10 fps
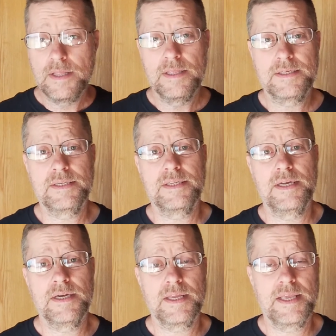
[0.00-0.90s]
This is
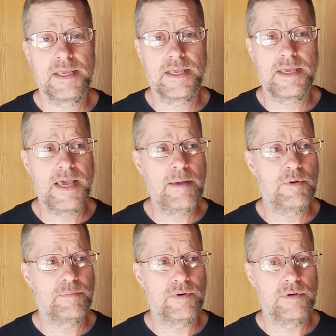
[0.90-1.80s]
a
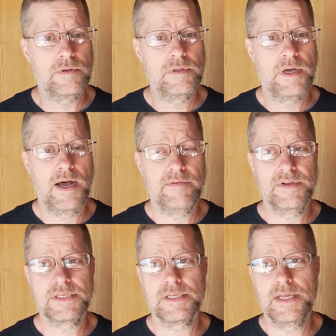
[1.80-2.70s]
cable pull,
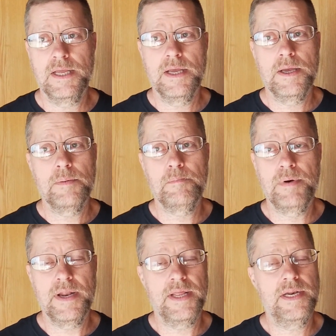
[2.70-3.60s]
obviously,
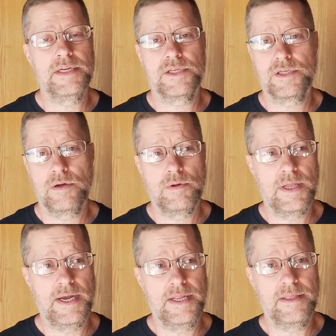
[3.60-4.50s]
but it is so
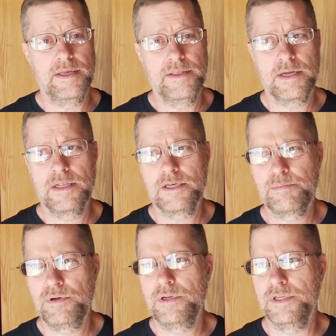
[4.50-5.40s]
light. The clutch
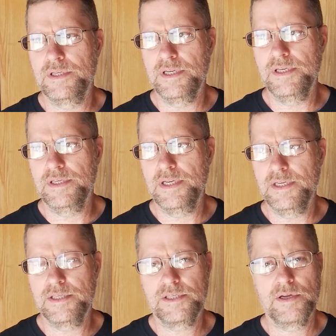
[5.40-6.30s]
pull
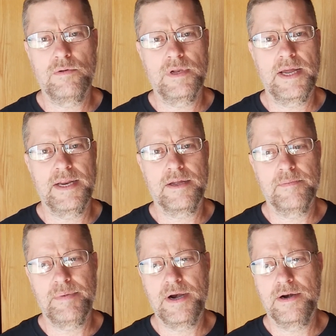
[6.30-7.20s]
is so light
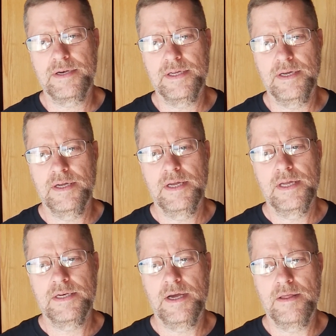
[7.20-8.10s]
compared to
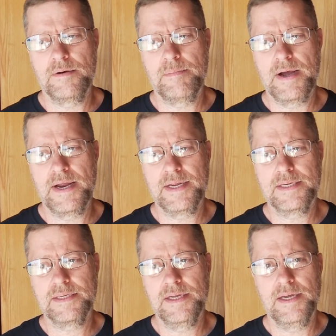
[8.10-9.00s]
other
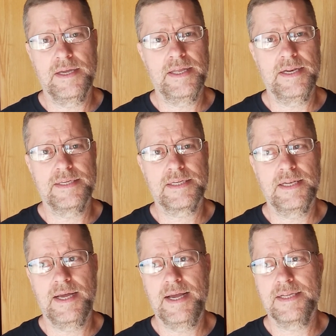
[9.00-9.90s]
bikes in its
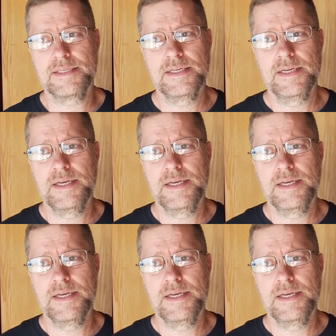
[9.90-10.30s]
class.